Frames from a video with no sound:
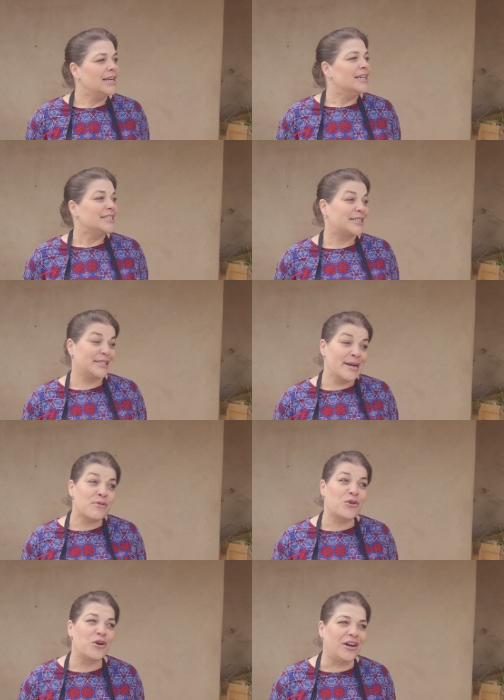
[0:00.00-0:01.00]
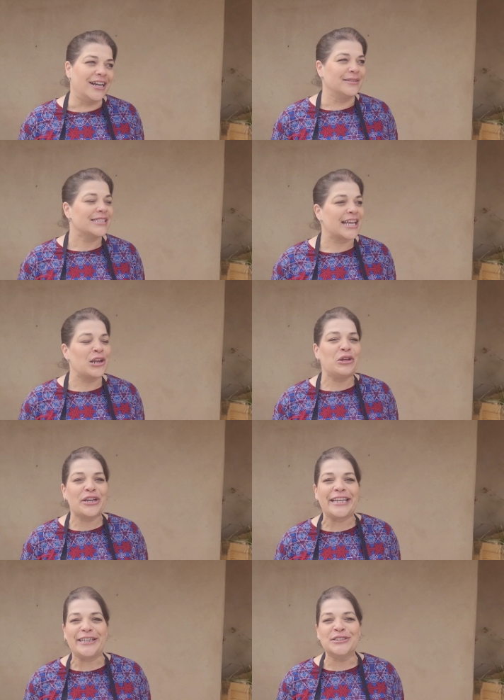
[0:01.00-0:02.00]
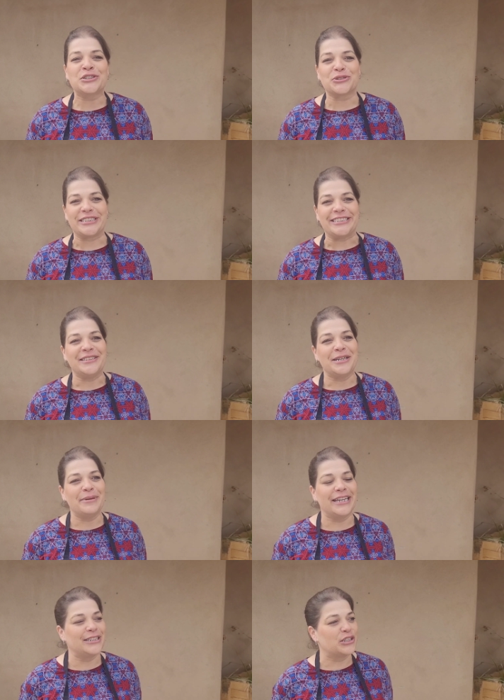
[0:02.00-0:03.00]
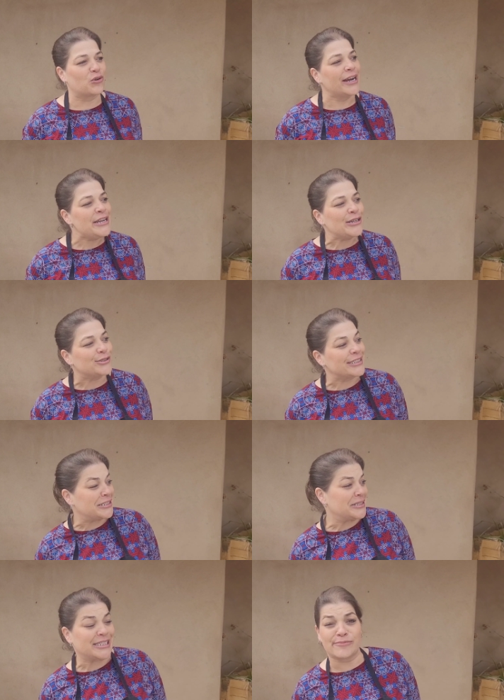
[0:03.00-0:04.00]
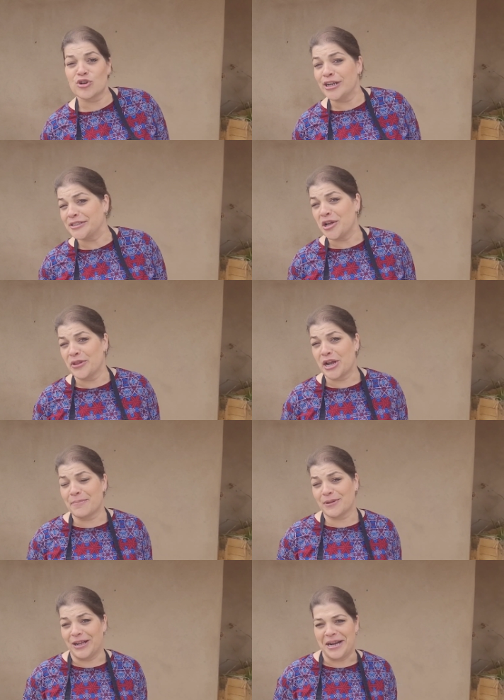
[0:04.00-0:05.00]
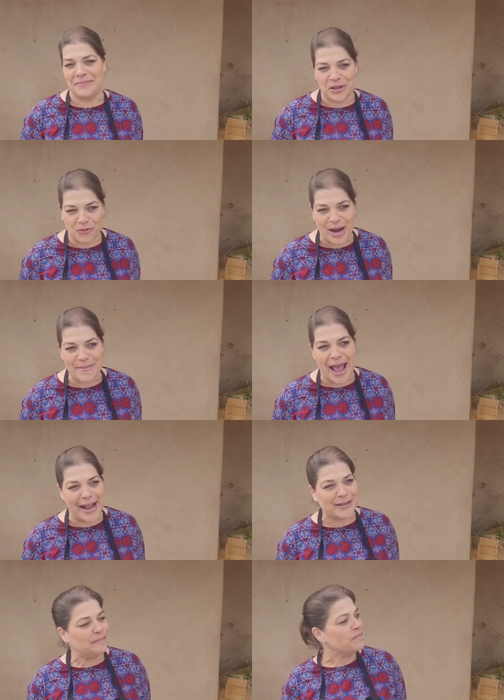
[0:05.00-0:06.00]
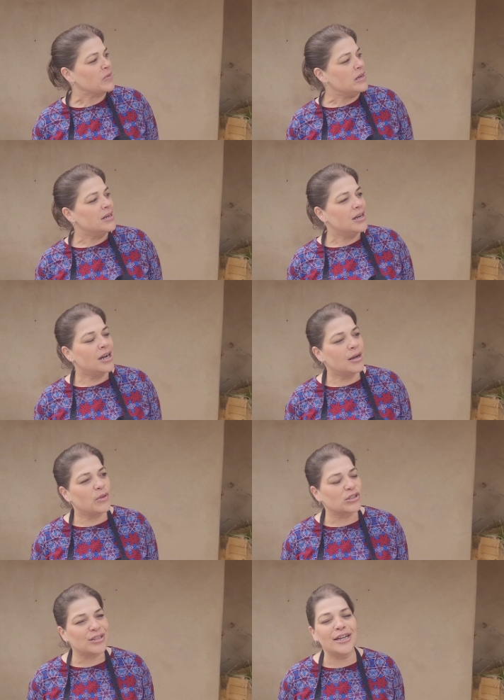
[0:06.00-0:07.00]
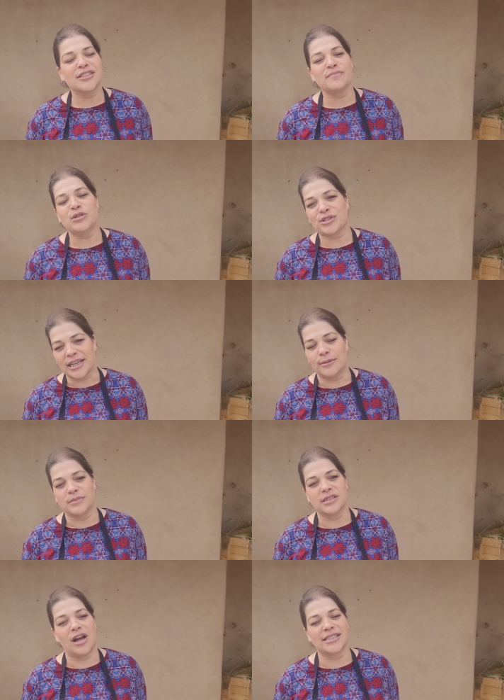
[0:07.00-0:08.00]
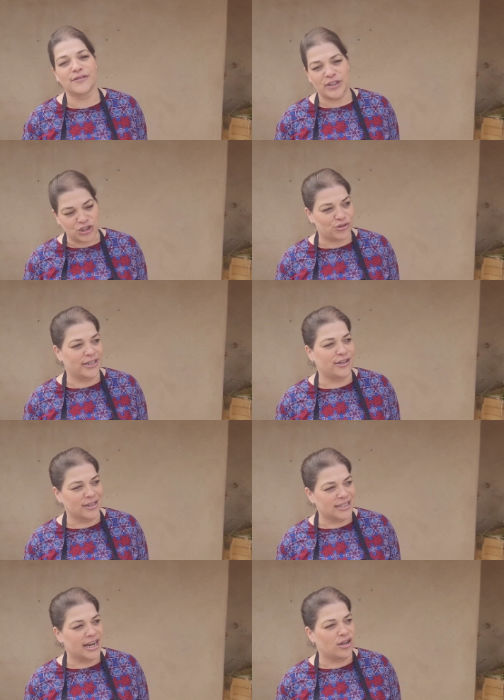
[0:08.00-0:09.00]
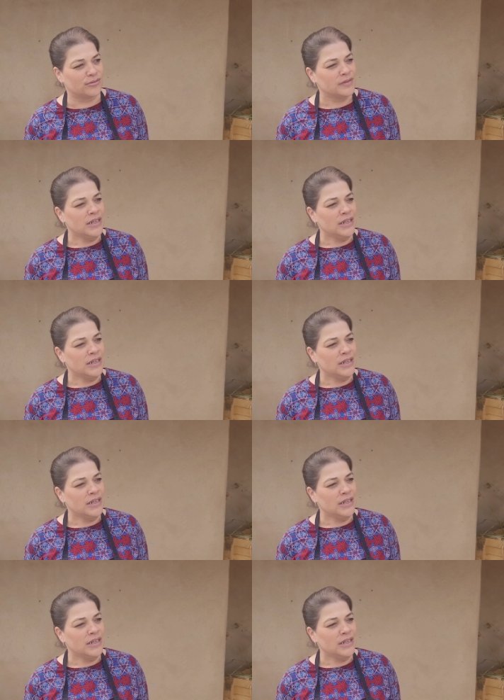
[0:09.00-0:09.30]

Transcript: Cimarron, it's got a lot of history. I mean, the great news is, that Cimarron's on the up climb, on the way back. Um, there's lots of museums, lots of history here in town.